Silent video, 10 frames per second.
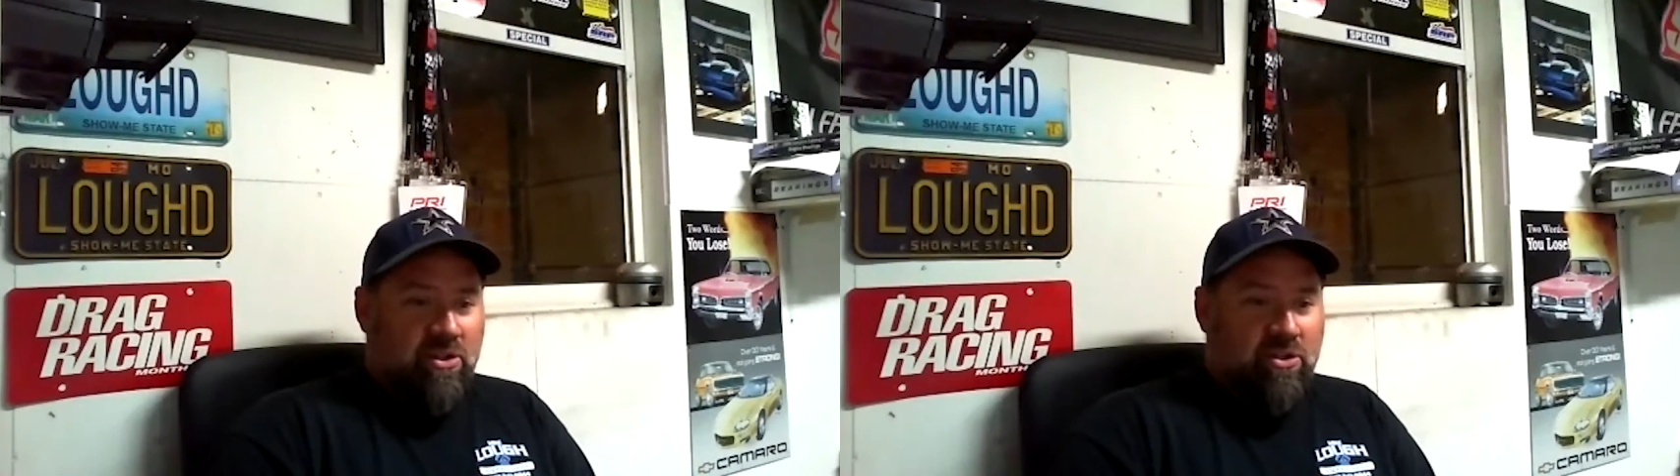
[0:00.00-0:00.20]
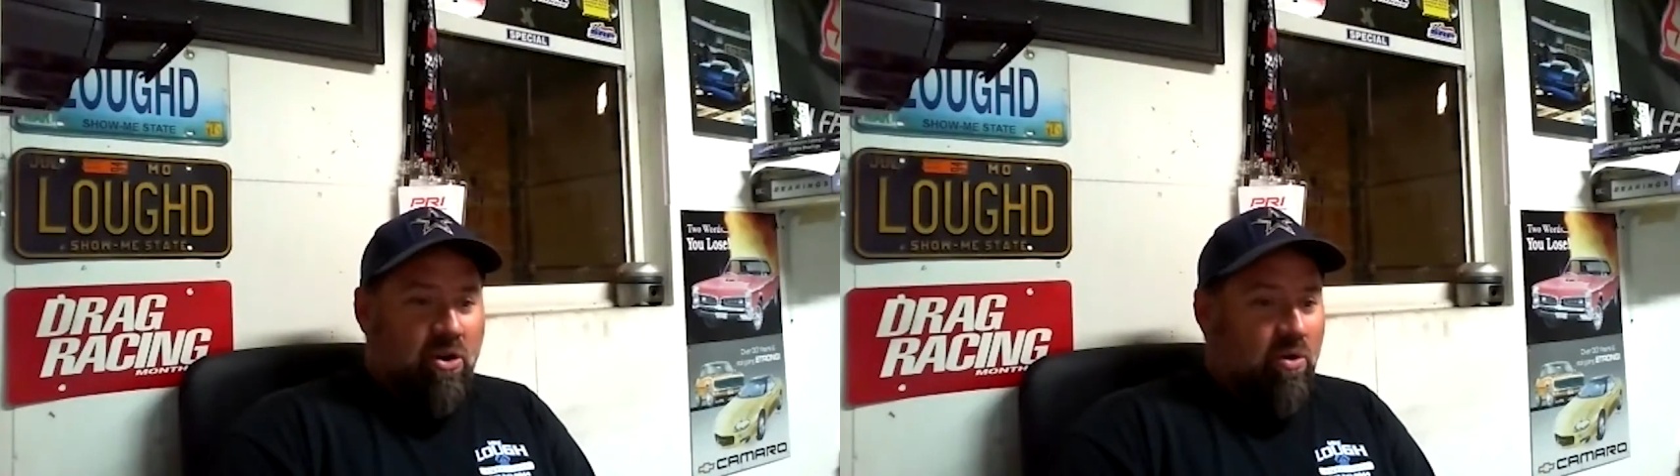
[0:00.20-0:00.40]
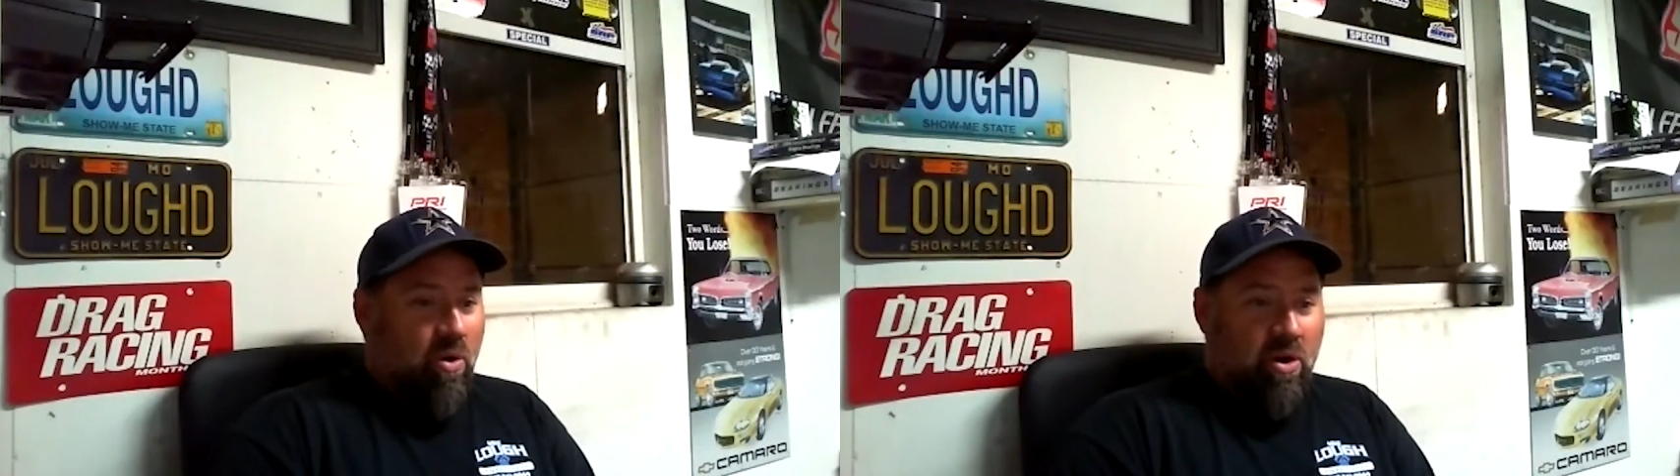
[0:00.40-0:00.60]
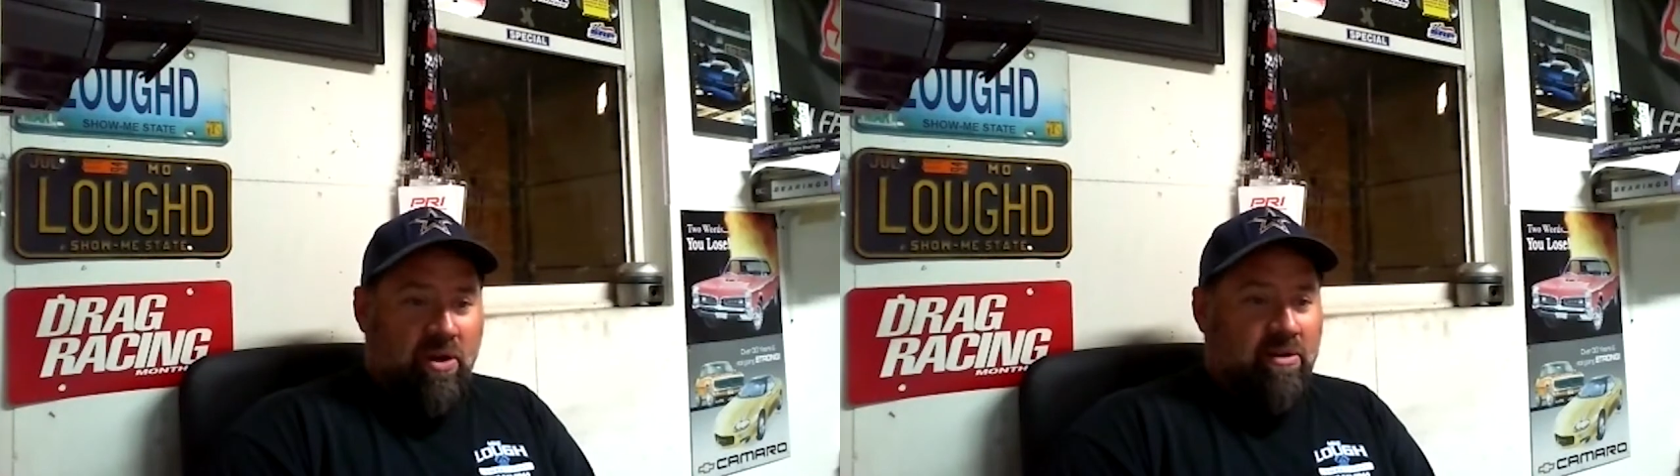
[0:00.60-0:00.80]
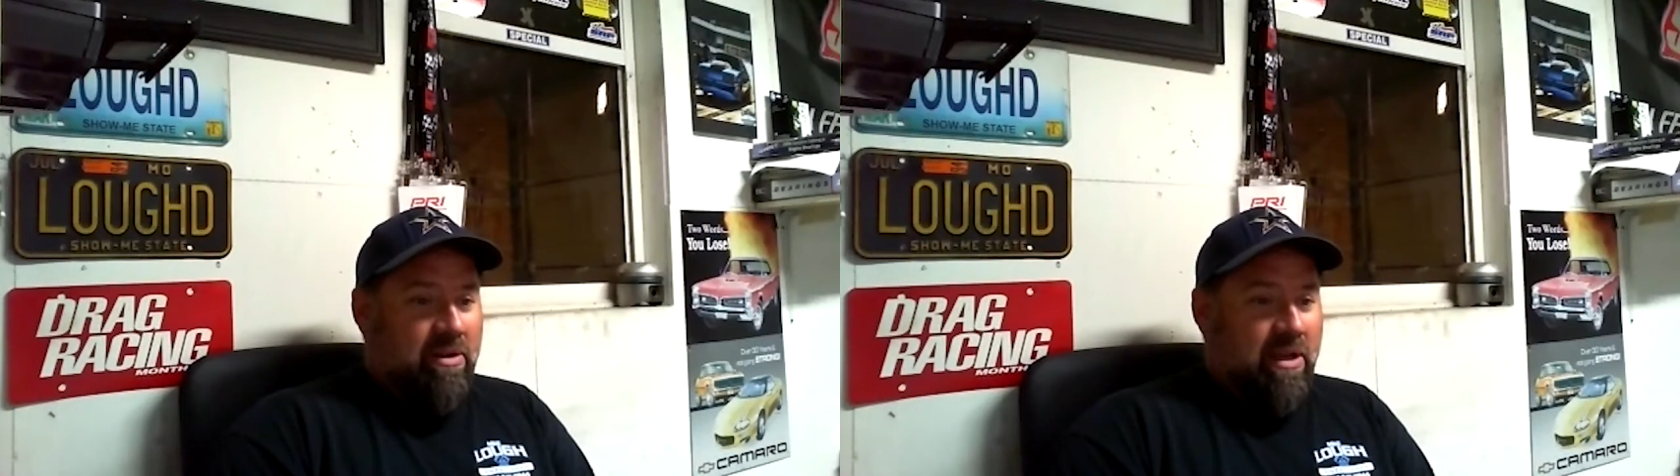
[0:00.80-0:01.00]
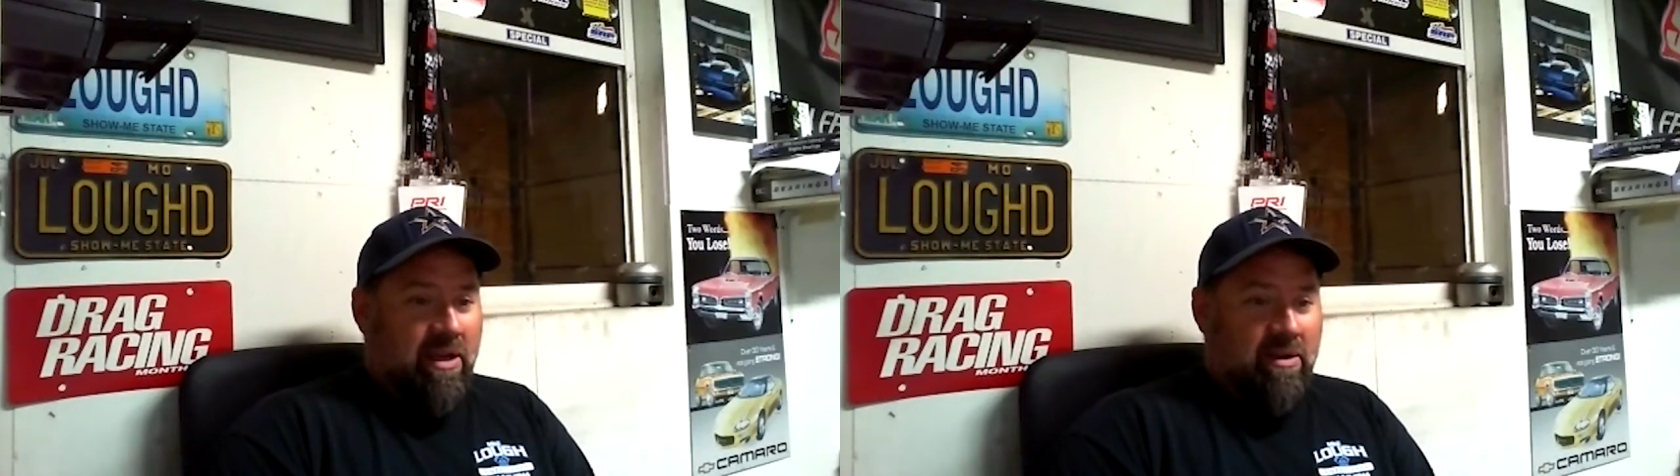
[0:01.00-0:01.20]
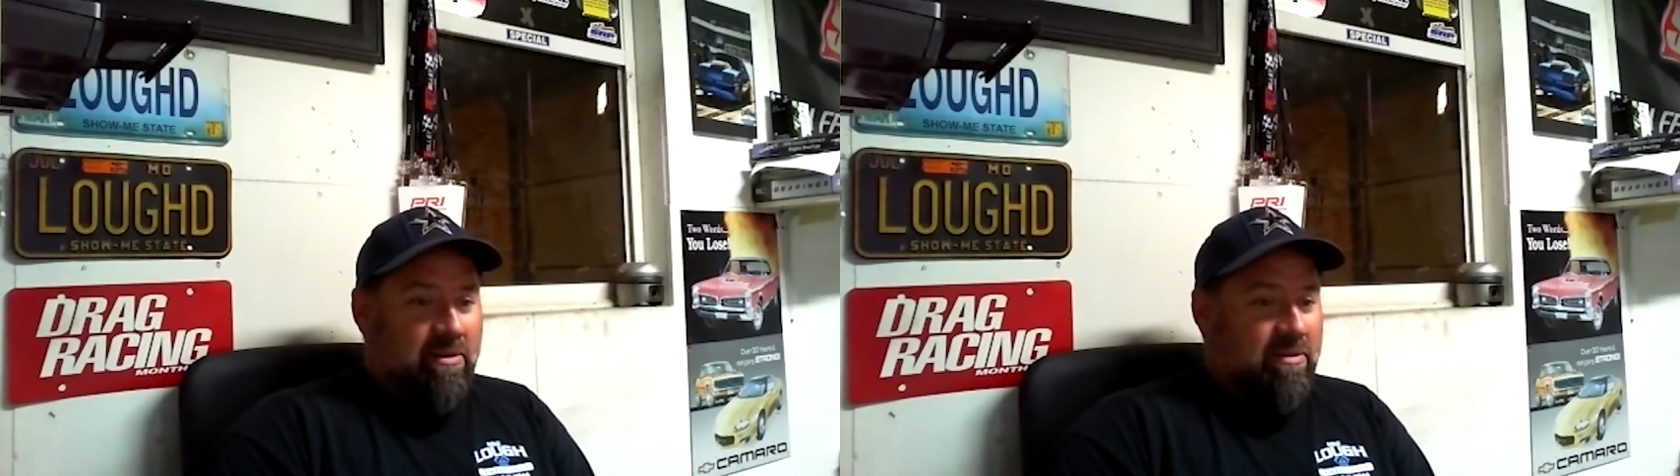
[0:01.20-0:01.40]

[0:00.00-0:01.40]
started working. And